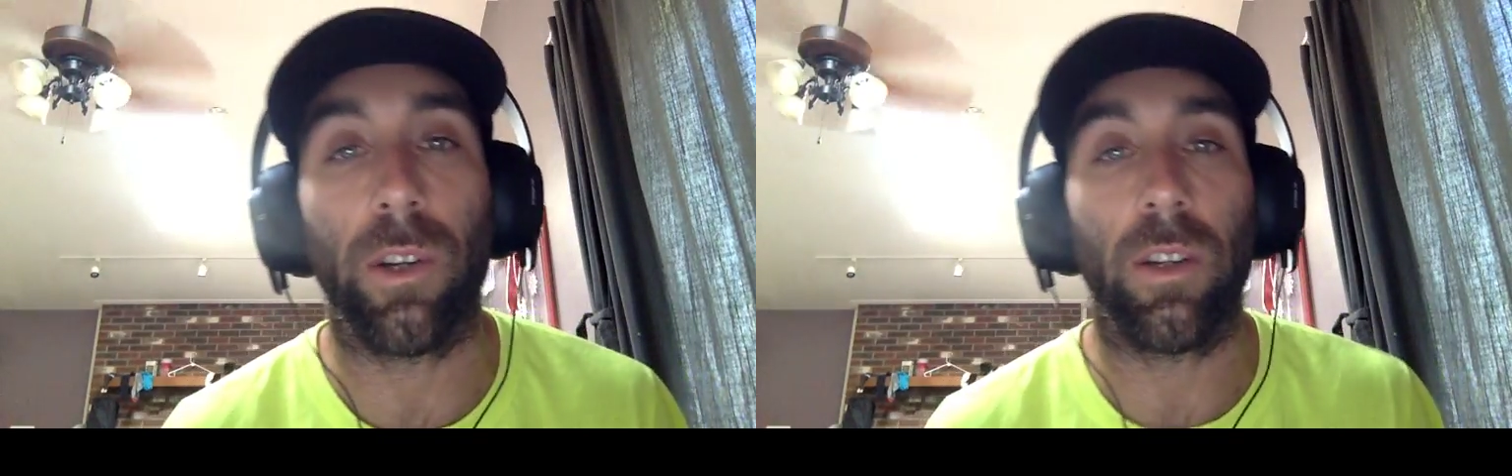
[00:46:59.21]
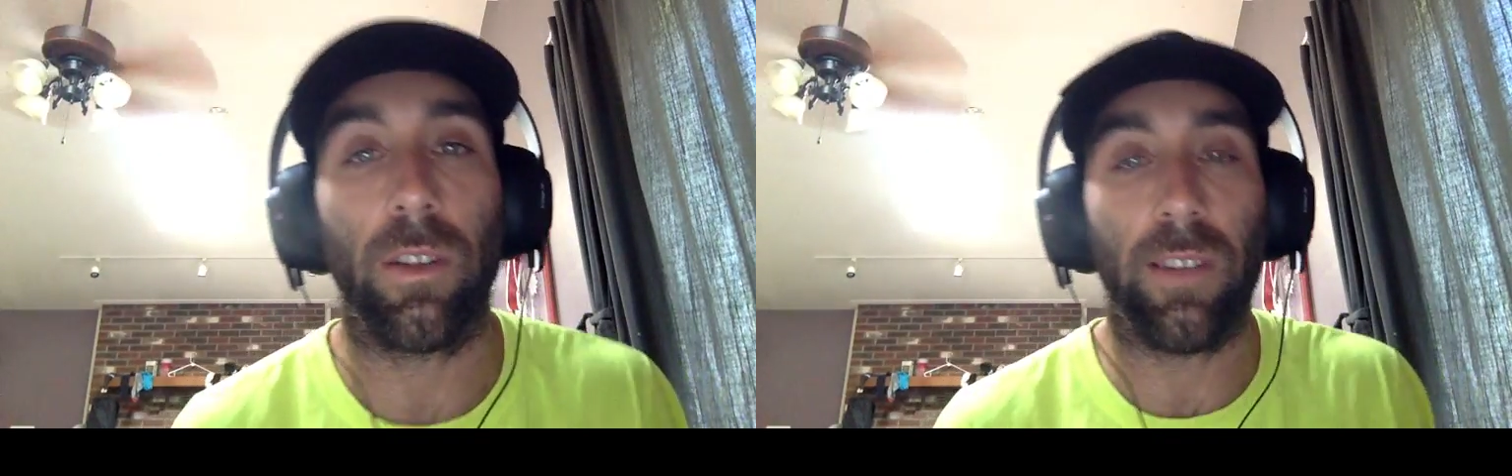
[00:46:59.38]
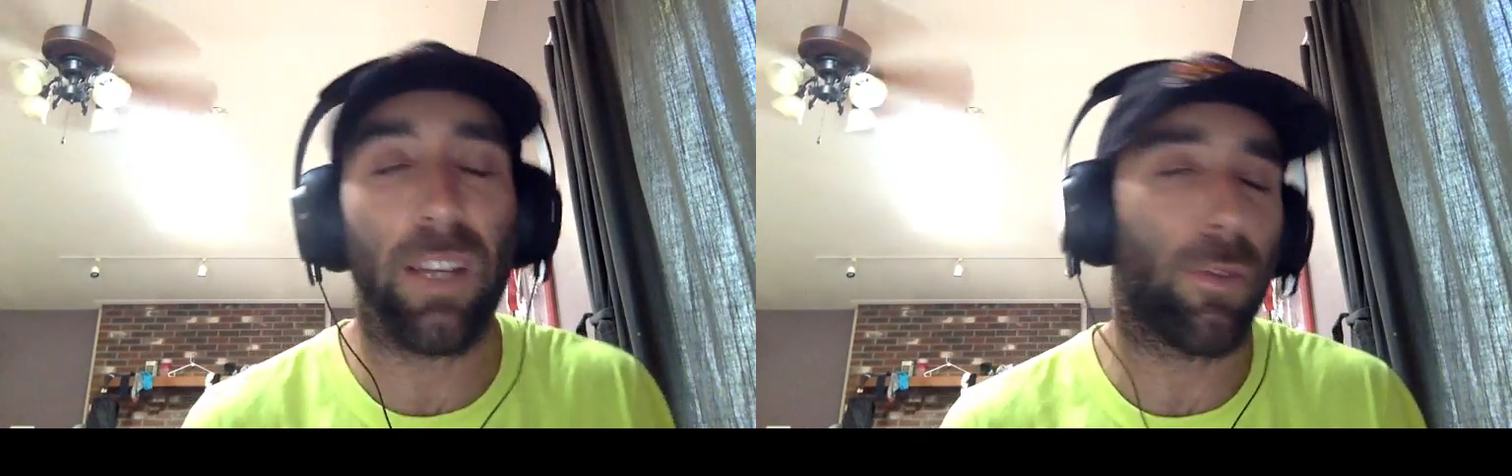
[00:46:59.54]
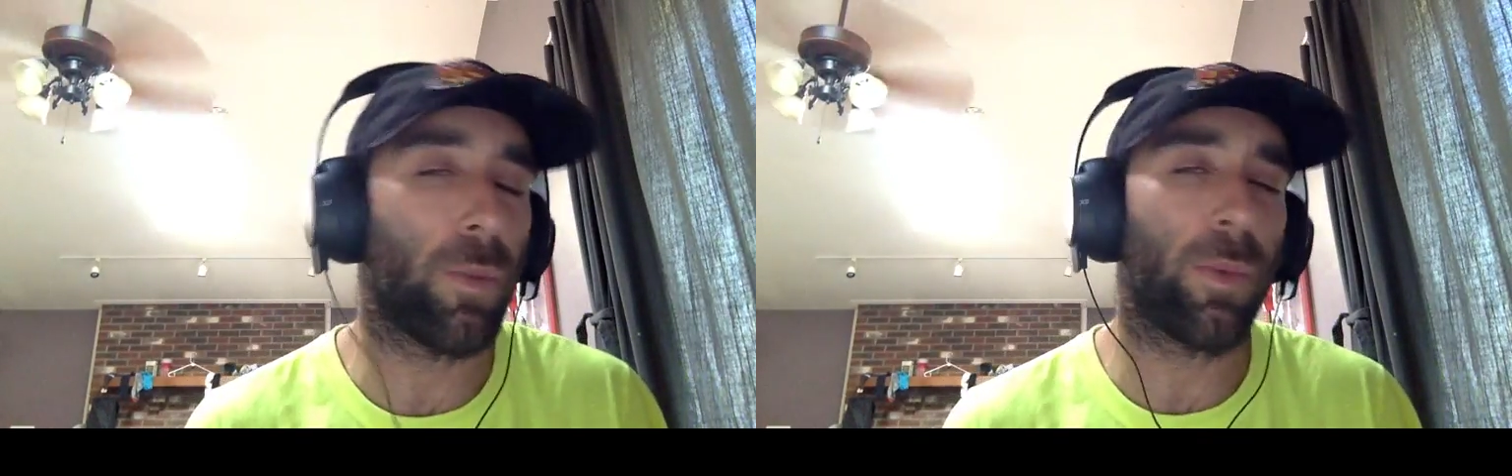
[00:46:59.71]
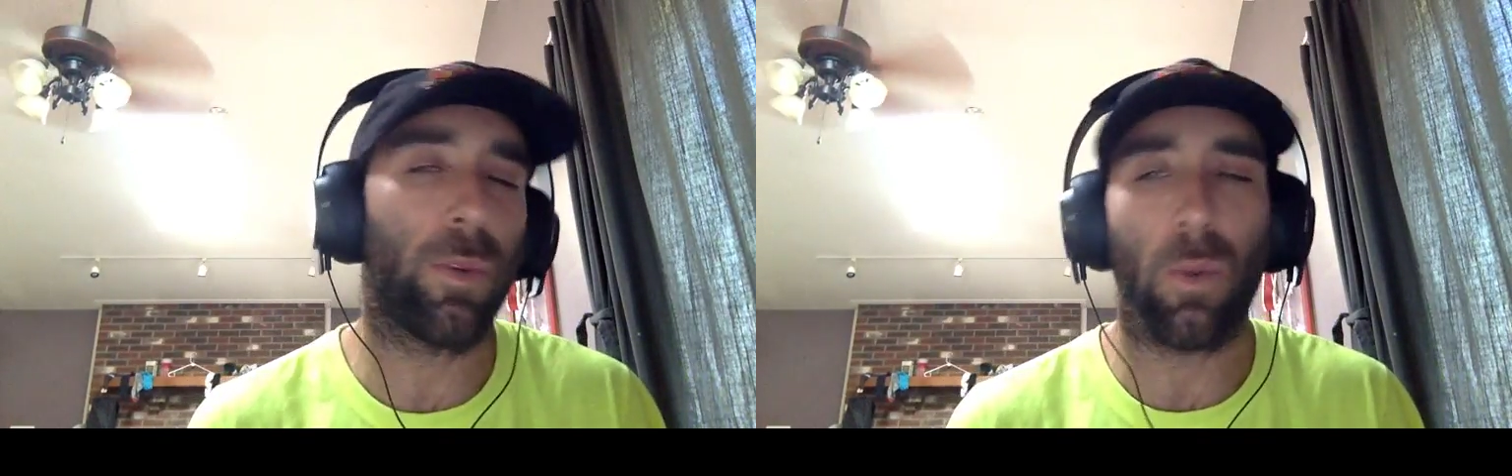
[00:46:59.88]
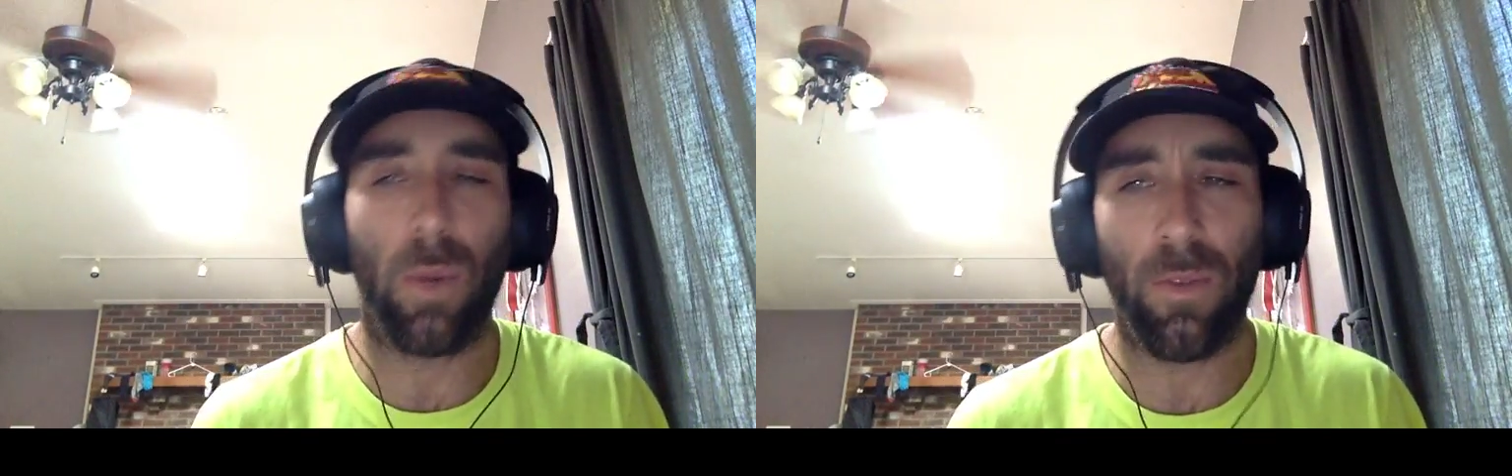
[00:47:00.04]
because life will
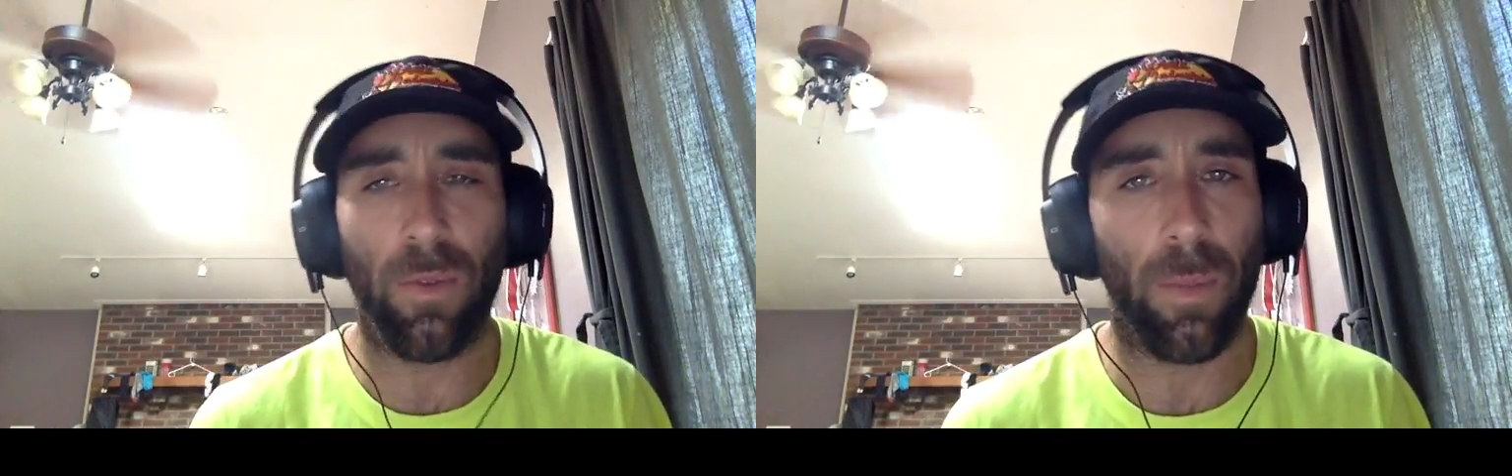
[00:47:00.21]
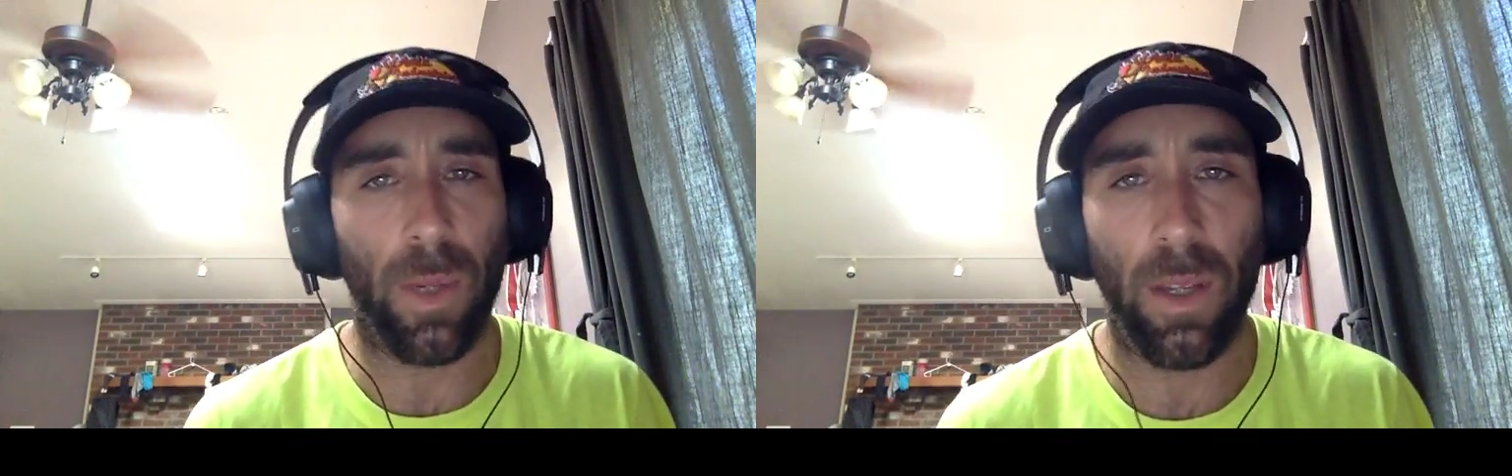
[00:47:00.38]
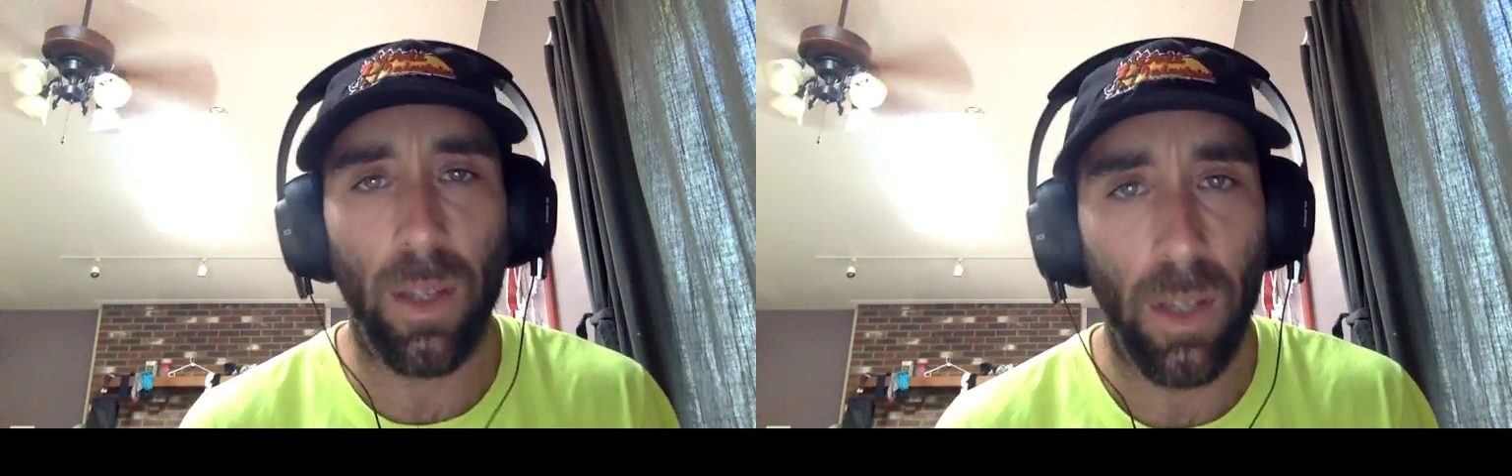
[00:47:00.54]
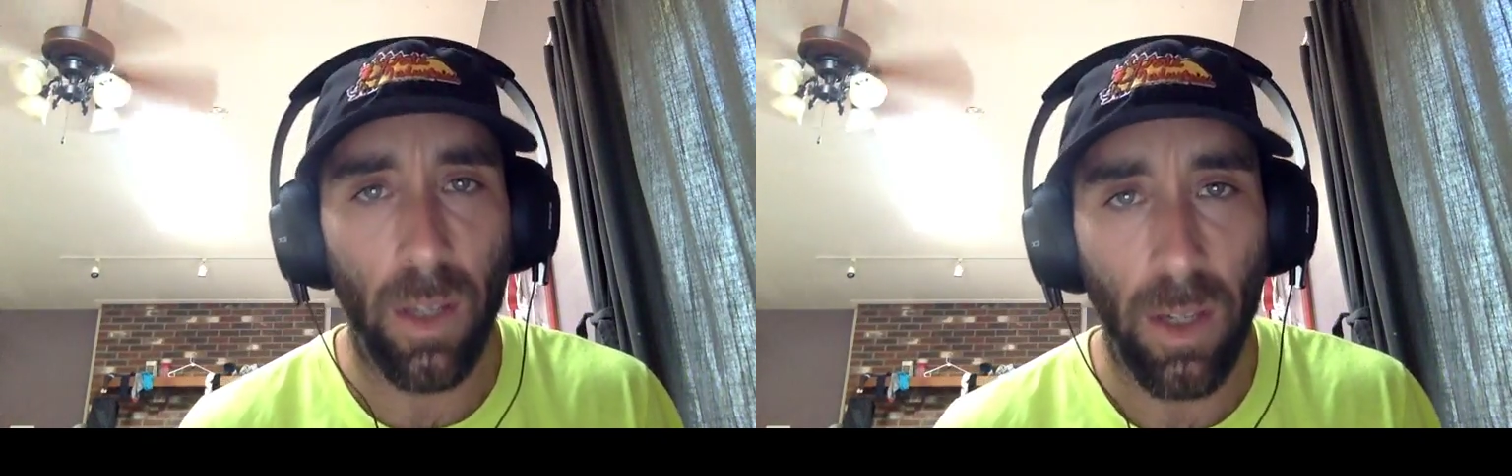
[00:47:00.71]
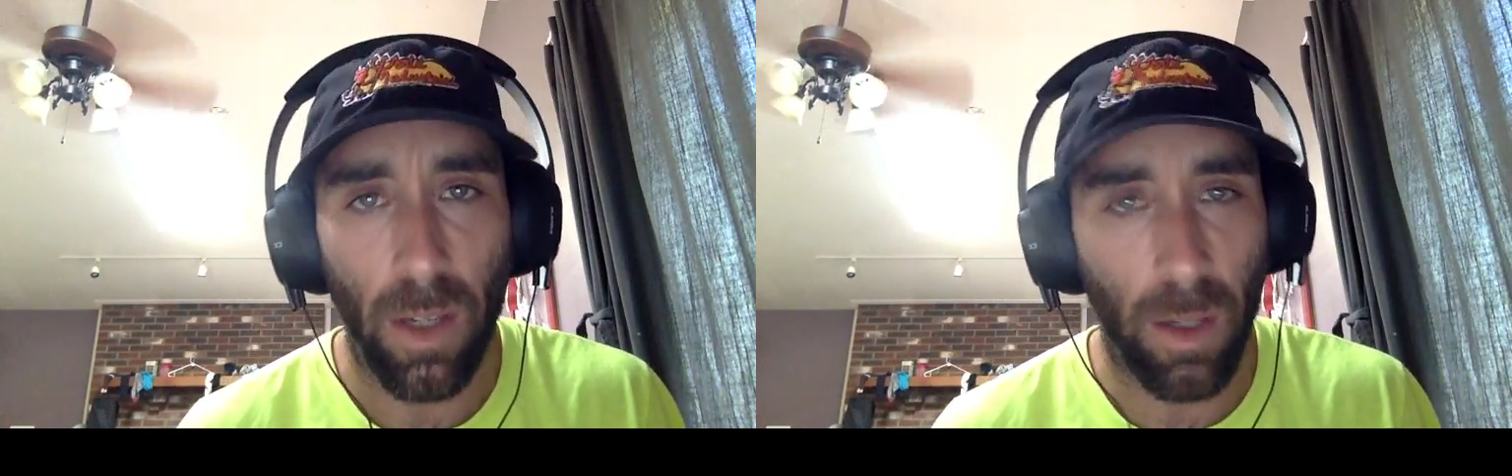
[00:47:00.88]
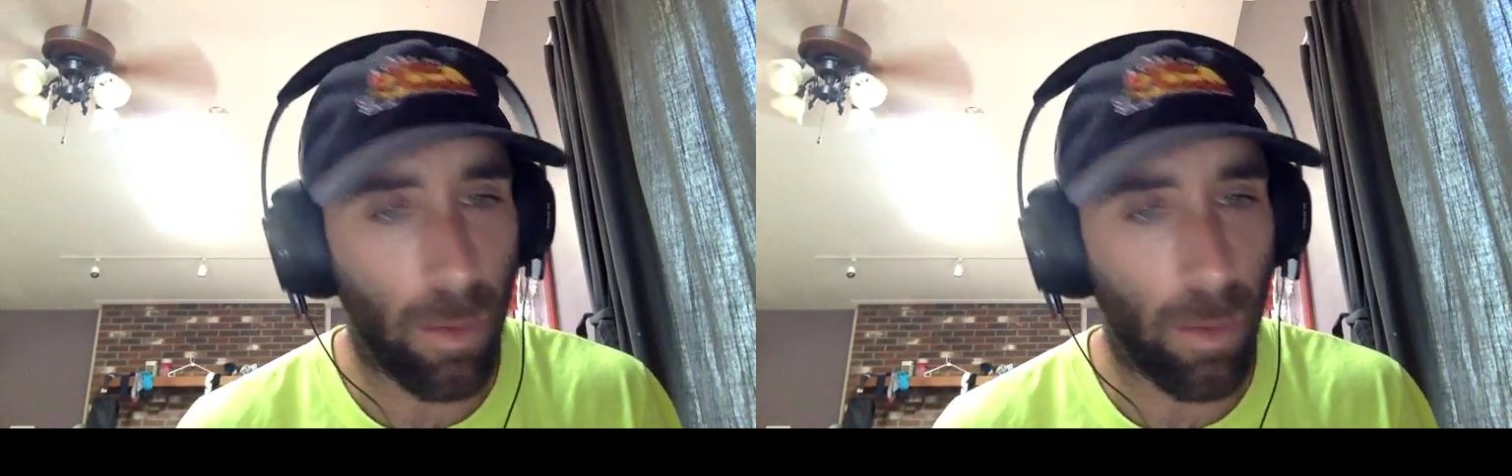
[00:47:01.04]
pull you away from it. It'll